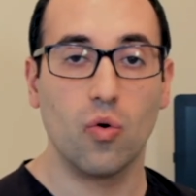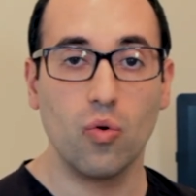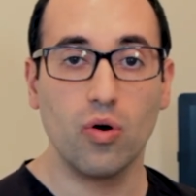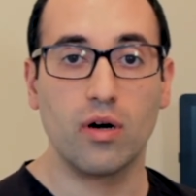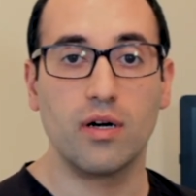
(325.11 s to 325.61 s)

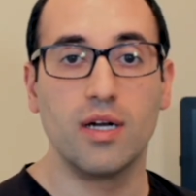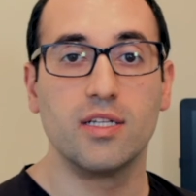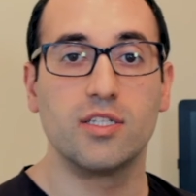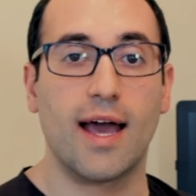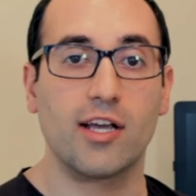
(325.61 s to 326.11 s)
or
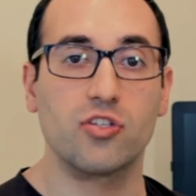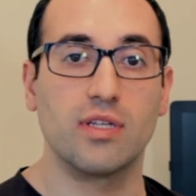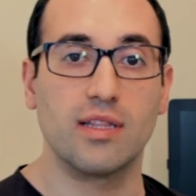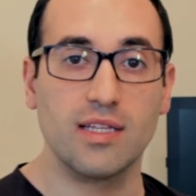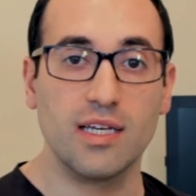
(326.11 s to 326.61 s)
to
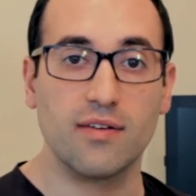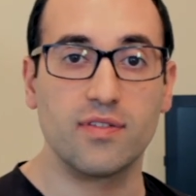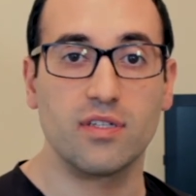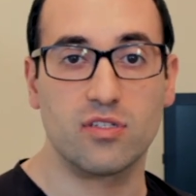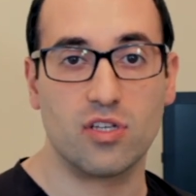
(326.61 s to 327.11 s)
actually
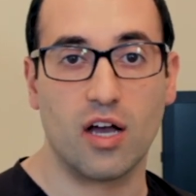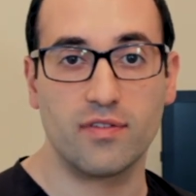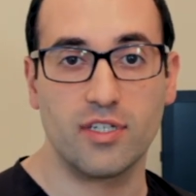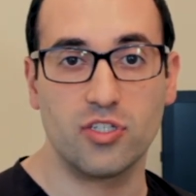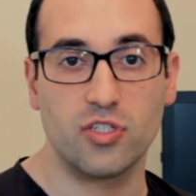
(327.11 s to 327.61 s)
lift
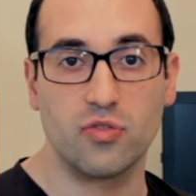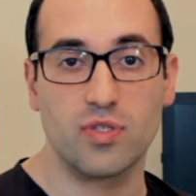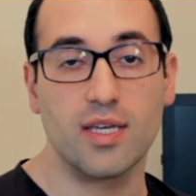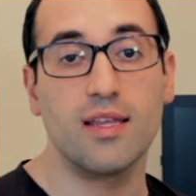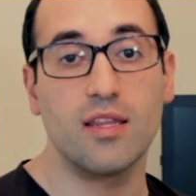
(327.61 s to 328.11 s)
soft
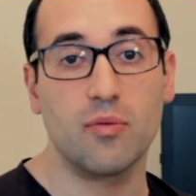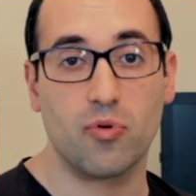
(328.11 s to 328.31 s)
tissues in the